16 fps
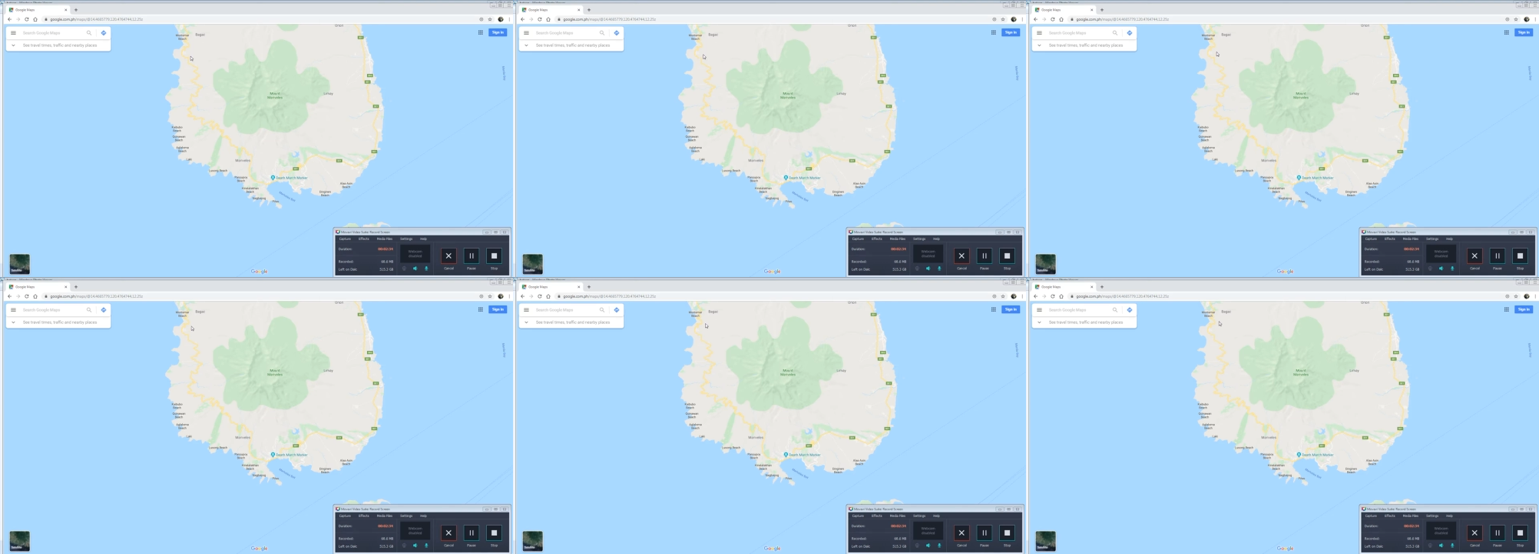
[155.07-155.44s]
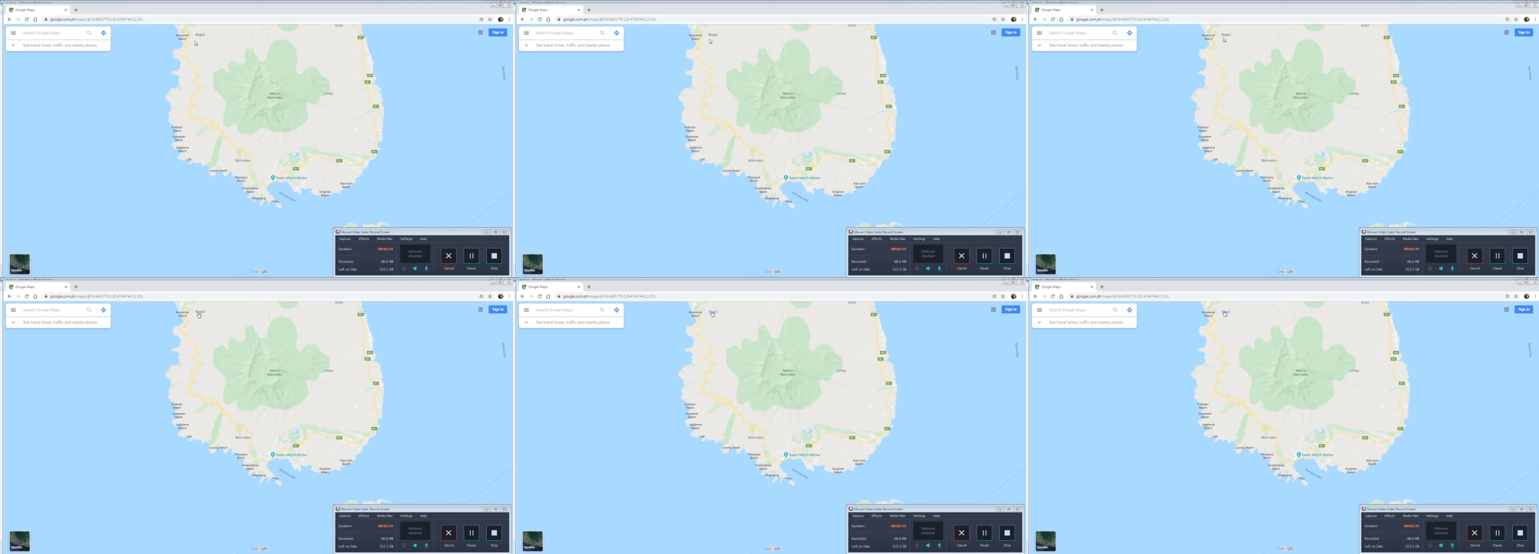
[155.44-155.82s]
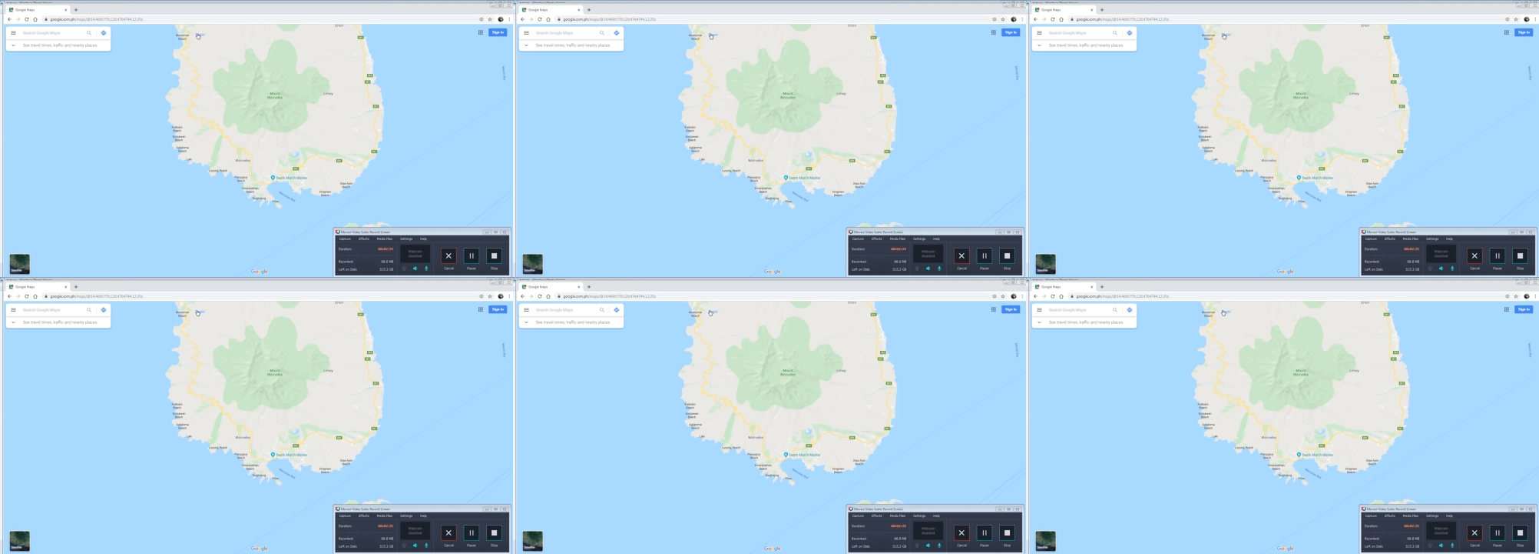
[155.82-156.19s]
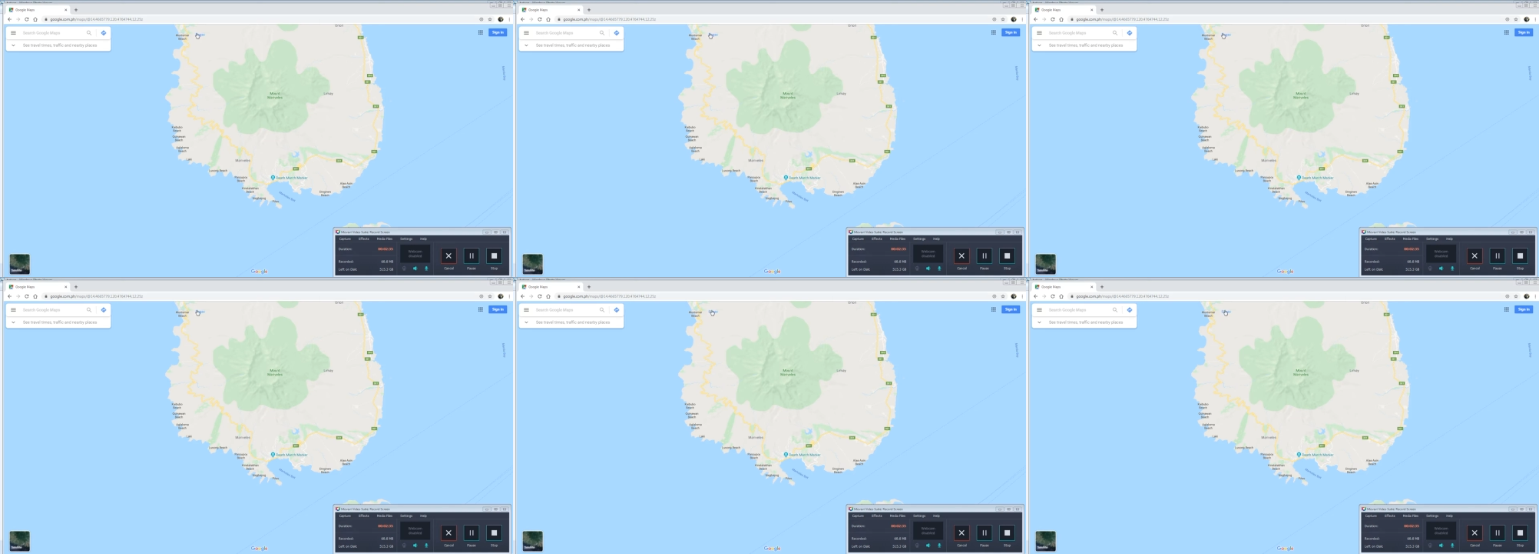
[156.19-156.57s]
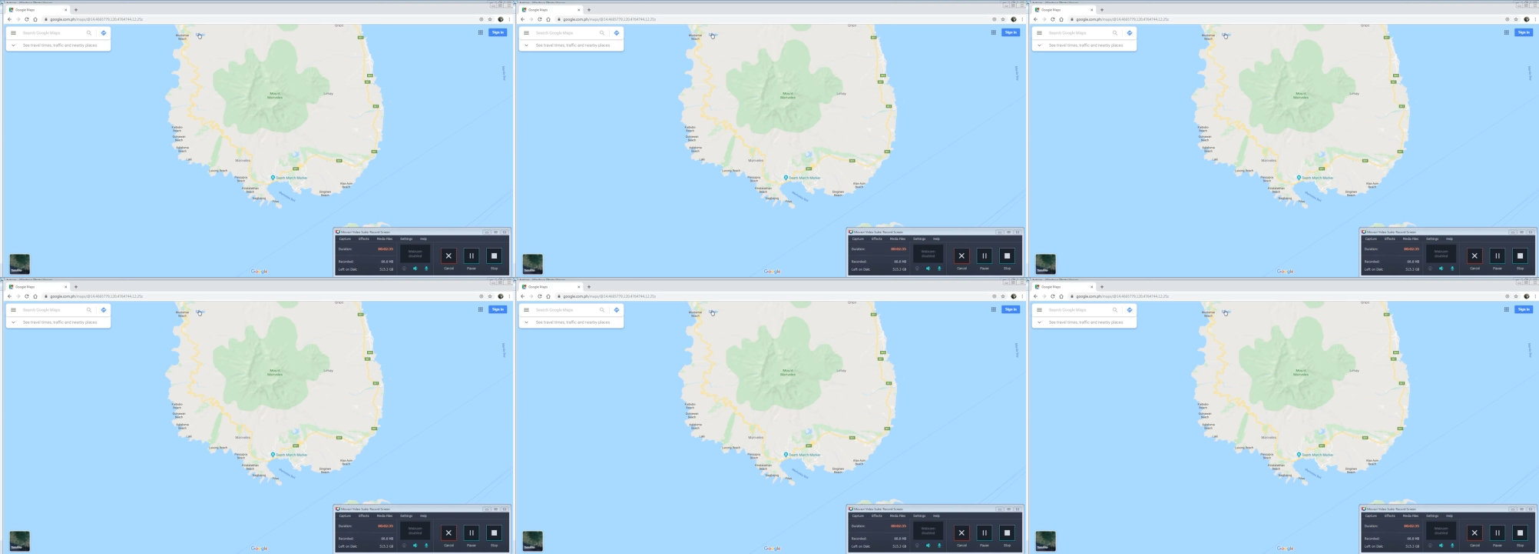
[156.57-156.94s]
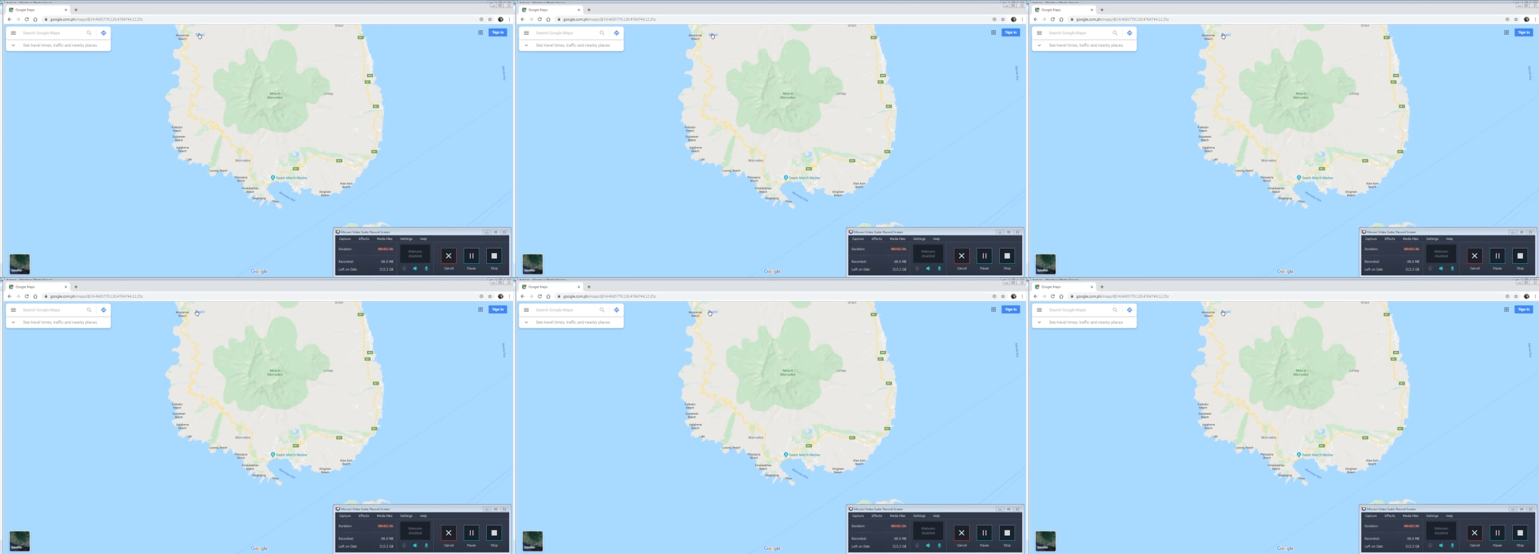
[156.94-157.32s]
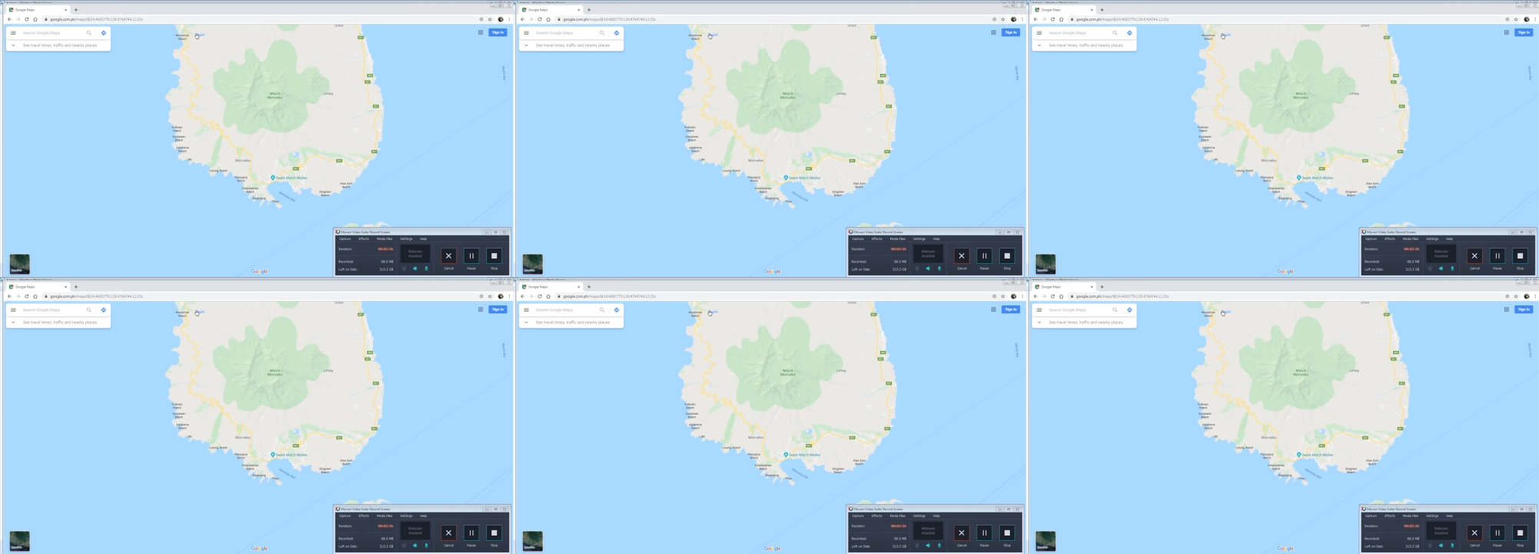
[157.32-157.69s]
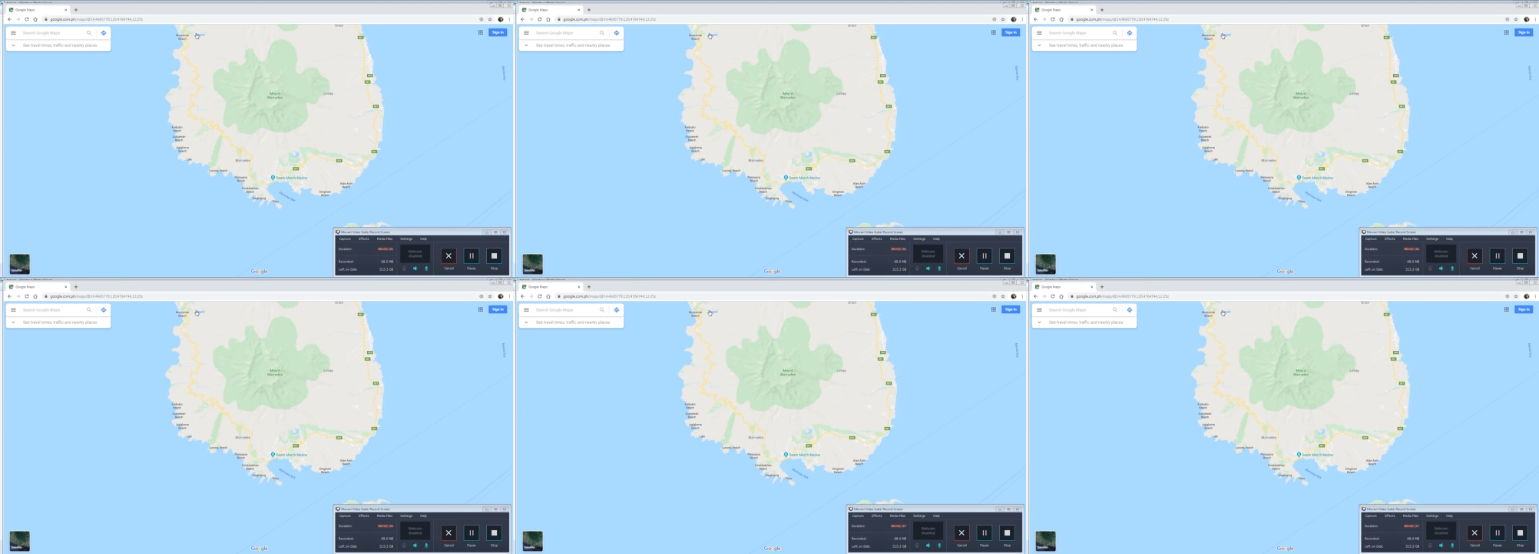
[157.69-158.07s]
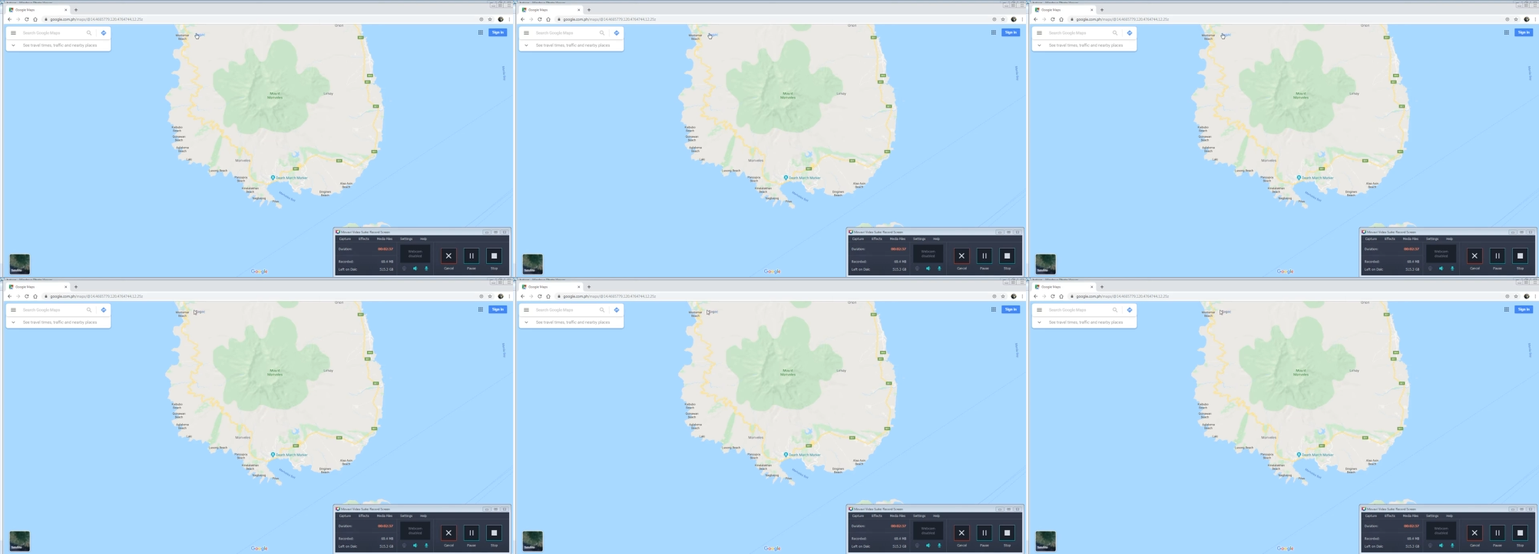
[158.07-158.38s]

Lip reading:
[unreadable: no face in view]